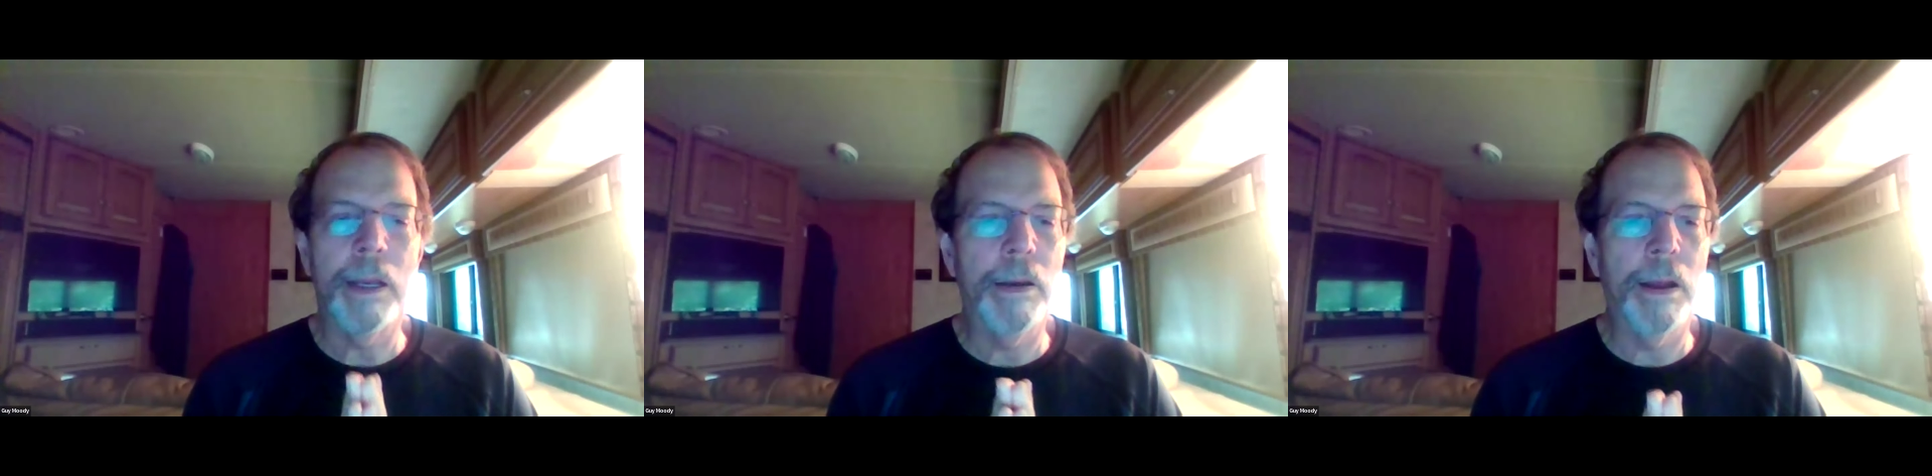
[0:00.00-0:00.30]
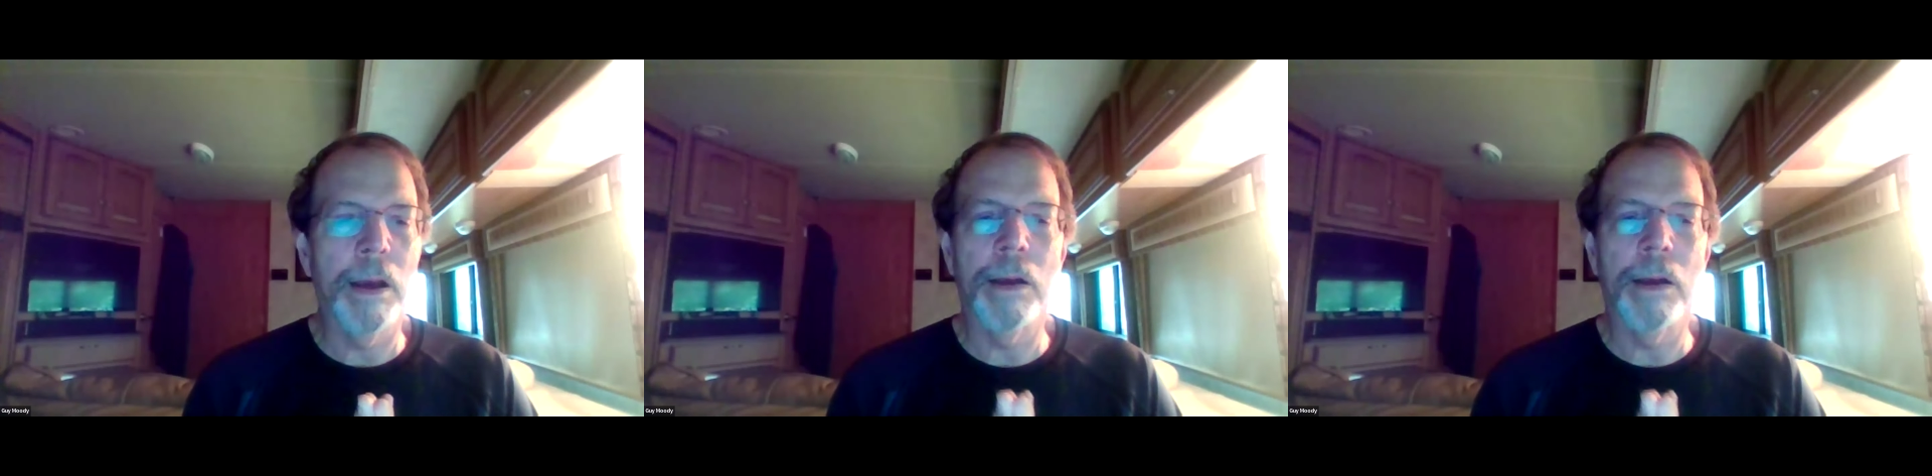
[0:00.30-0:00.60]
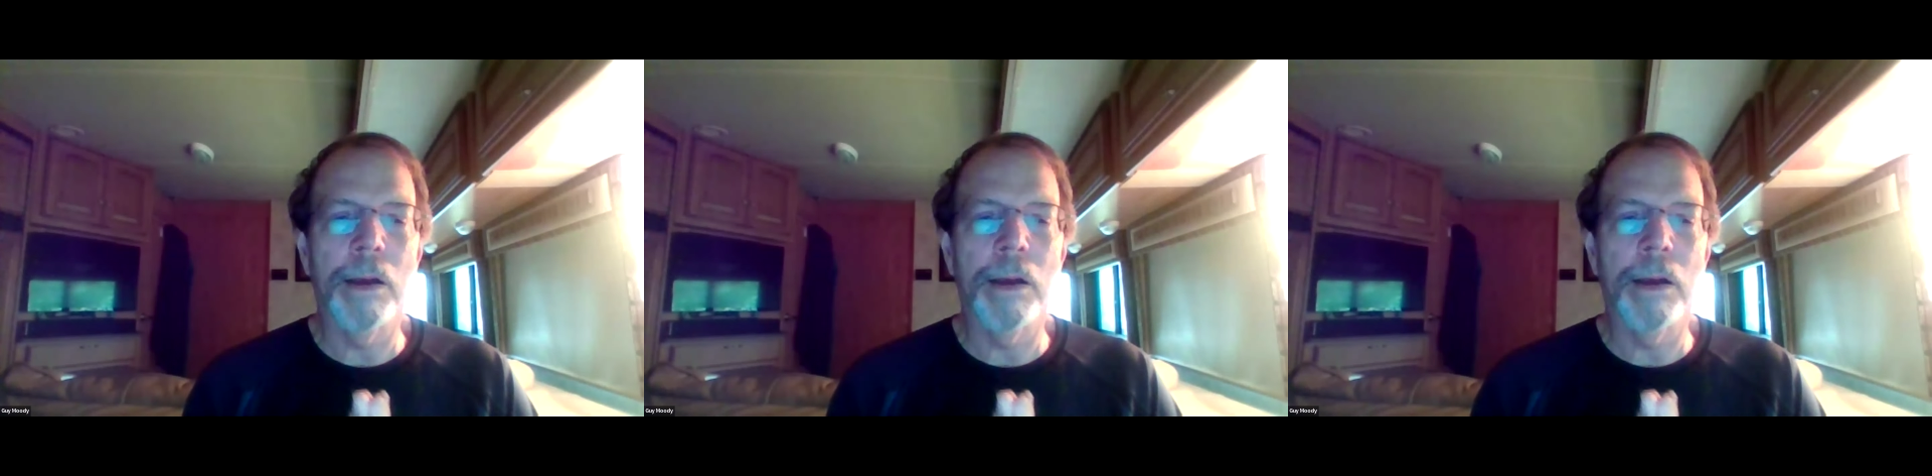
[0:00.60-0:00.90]

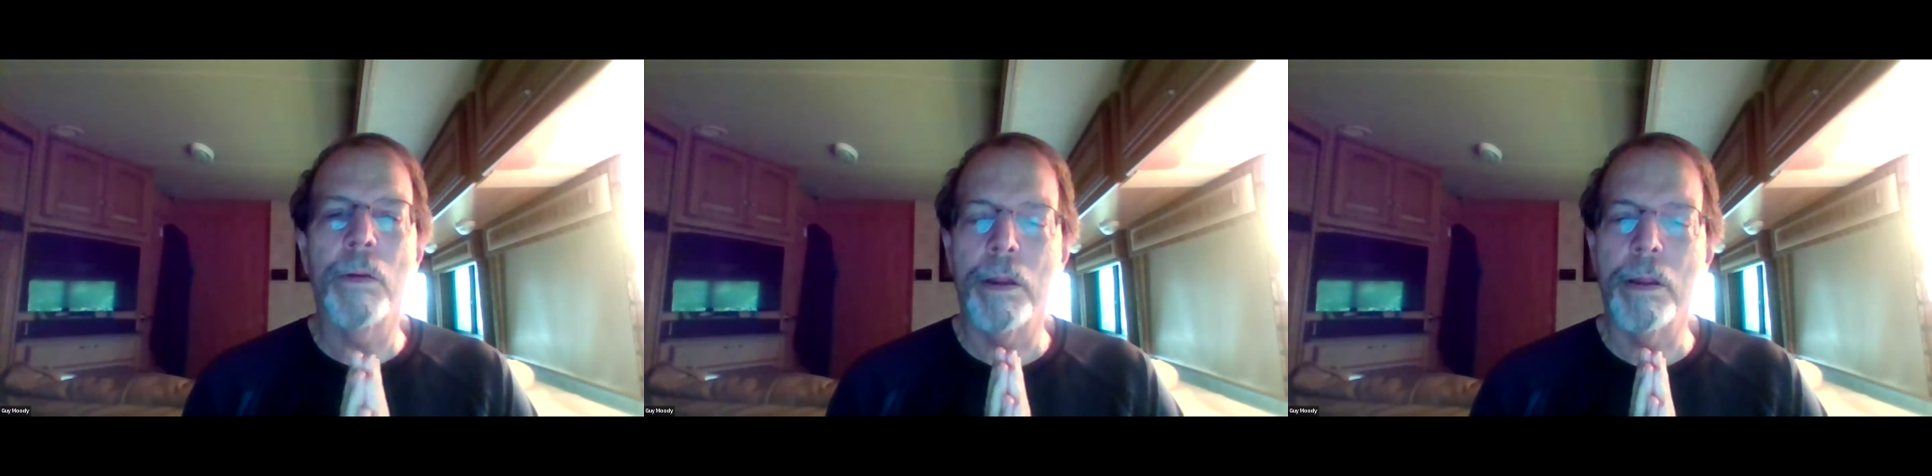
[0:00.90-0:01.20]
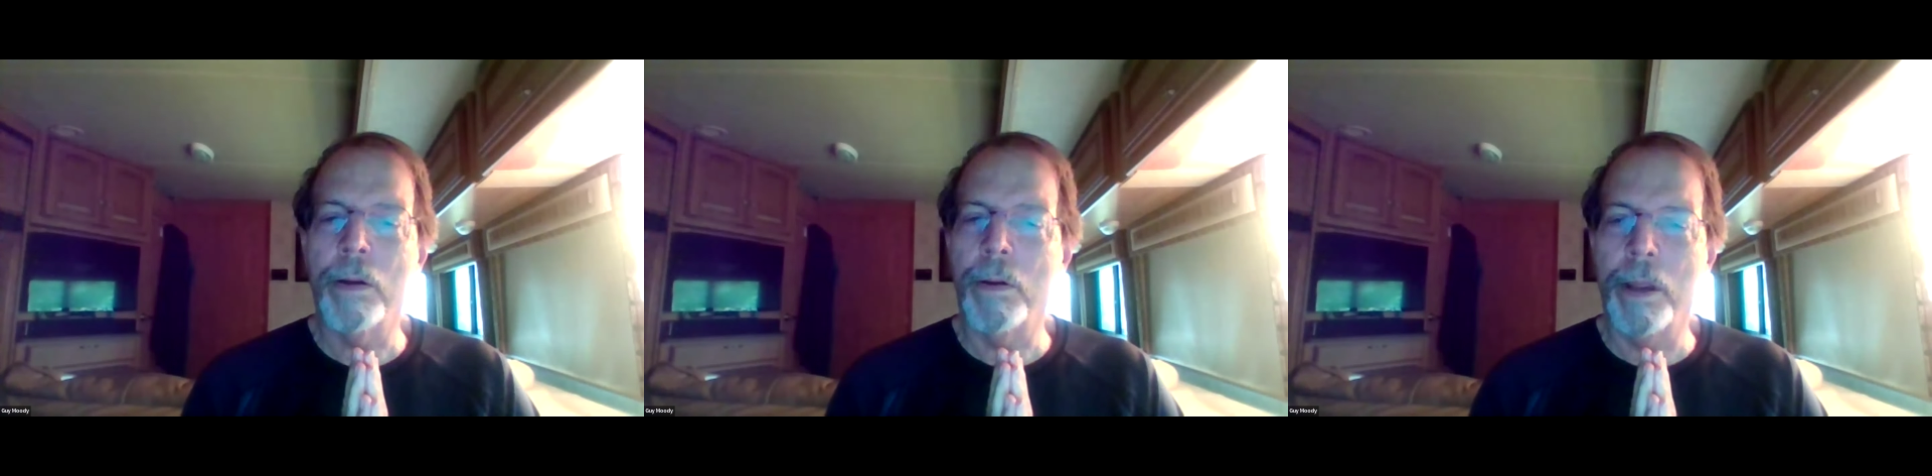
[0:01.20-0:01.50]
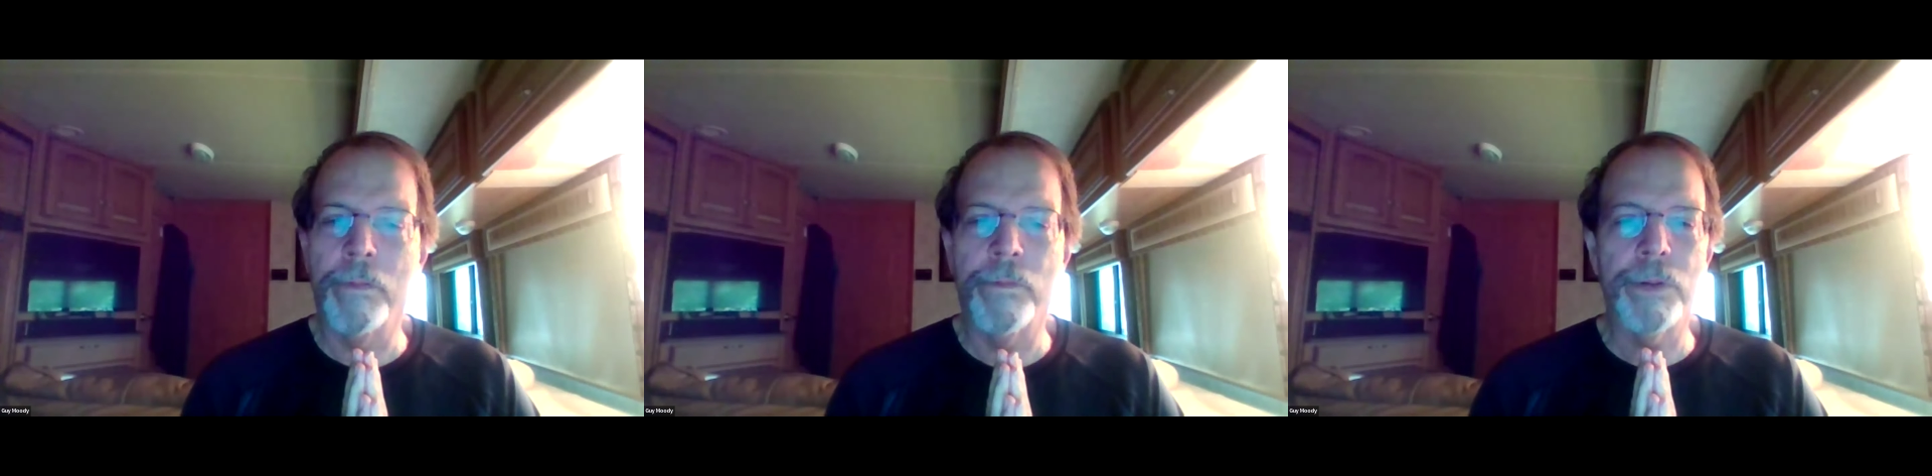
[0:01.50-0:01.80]

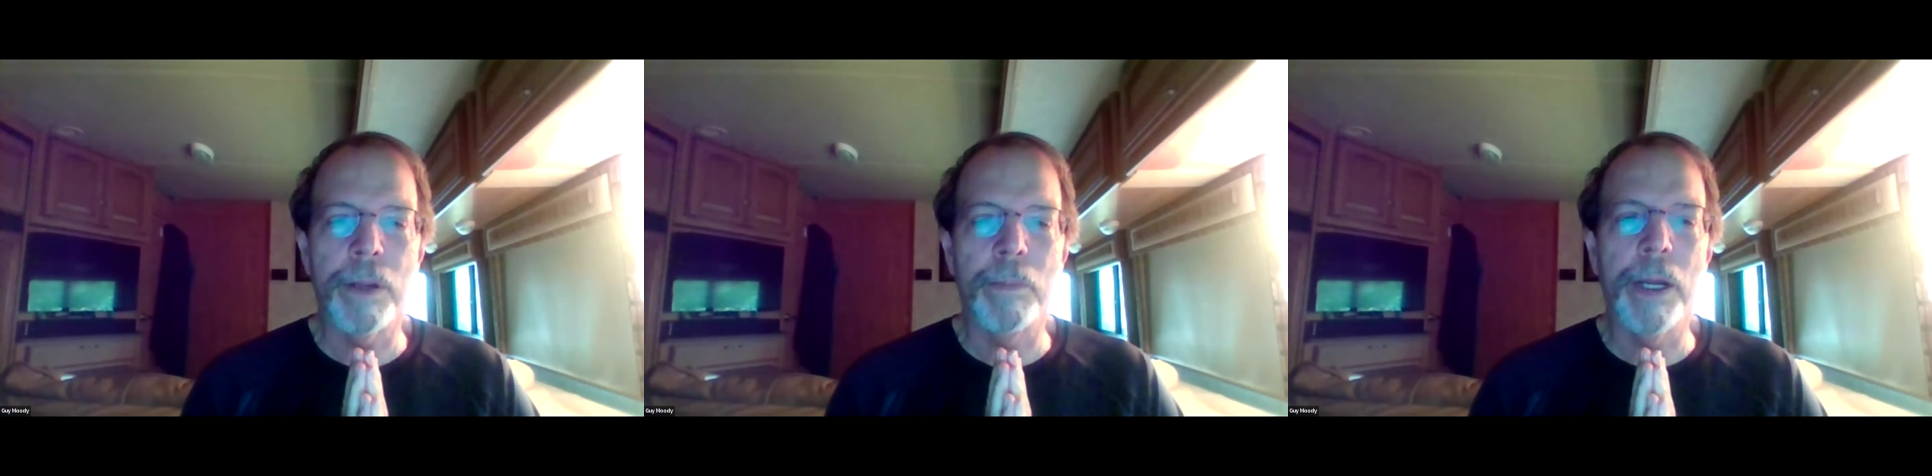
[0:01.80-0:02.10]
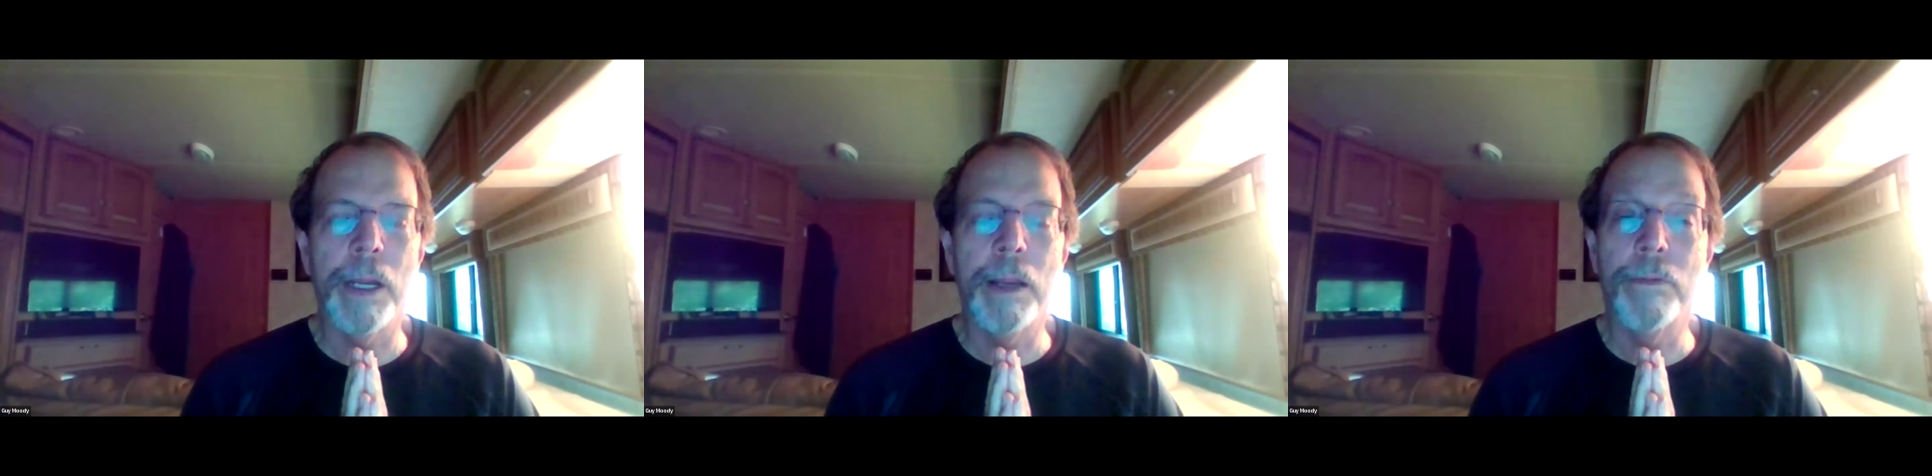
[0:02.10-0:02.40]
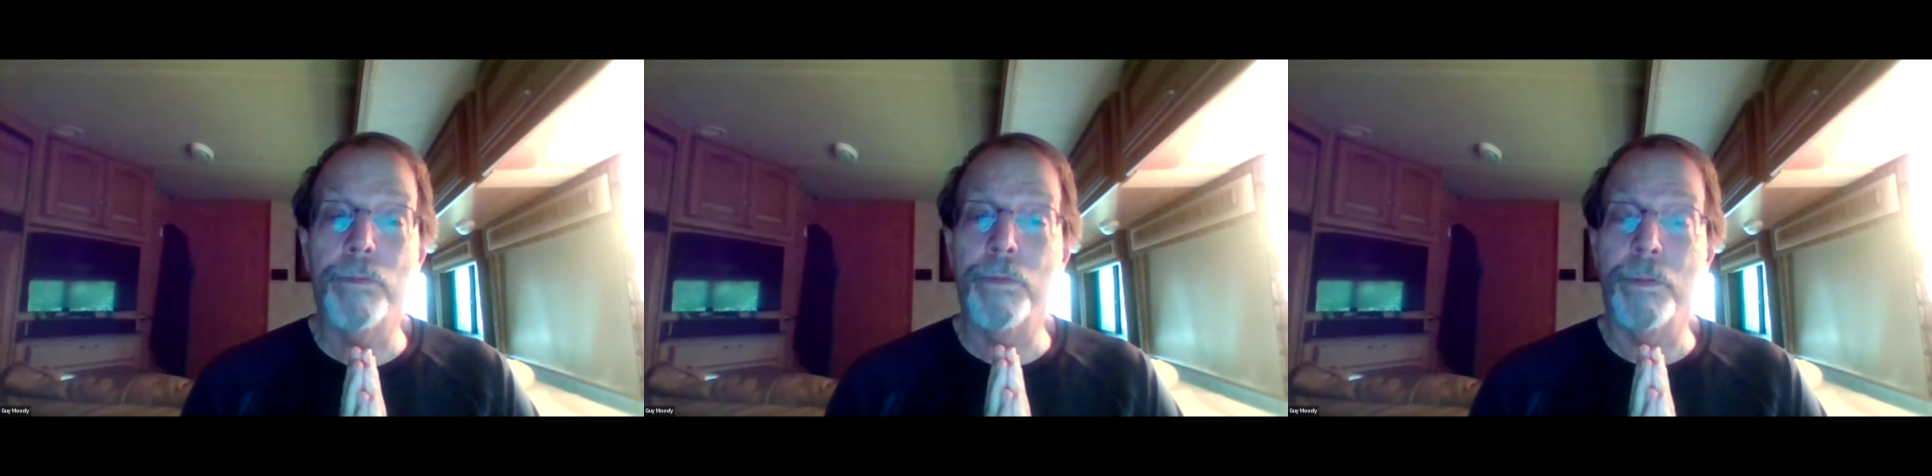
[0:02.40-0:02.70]
If
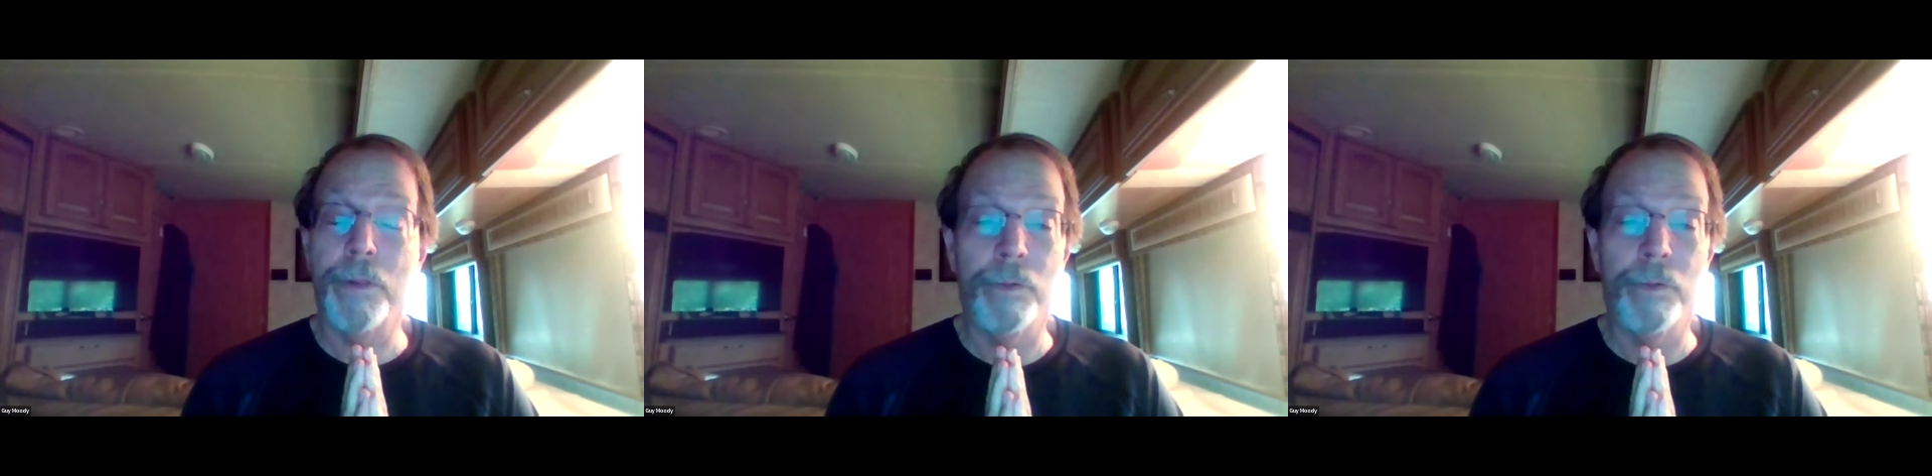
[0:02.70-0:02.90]
somebody,